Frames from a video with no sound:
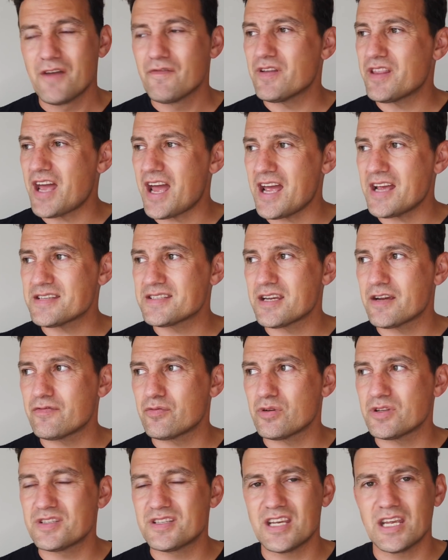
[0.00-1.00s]
For the Haas
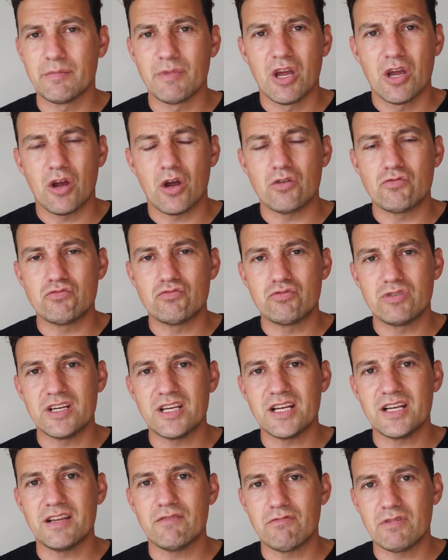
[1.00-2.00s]
F1 team, a
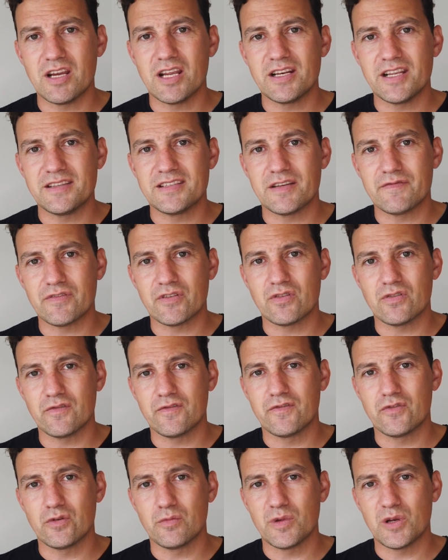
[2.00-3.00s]
really, really
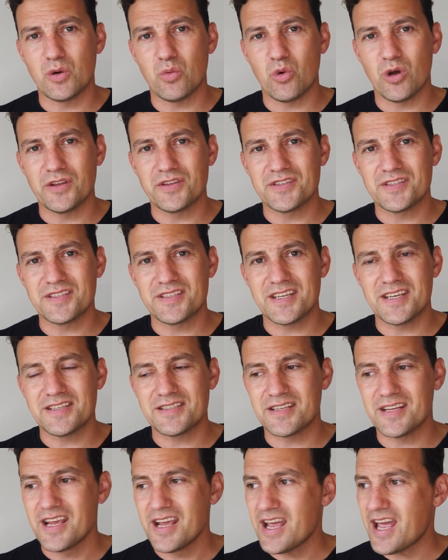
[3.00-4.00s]
difficult Formula One
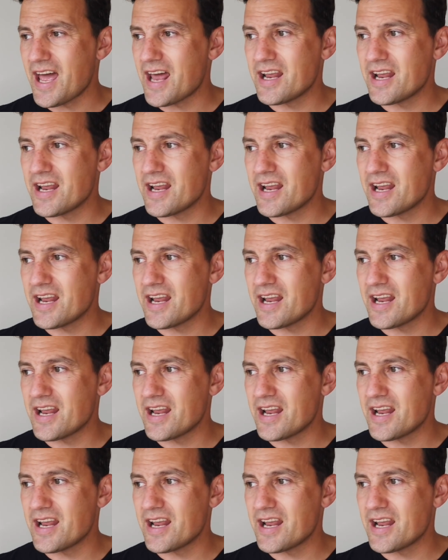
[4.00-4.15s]
season,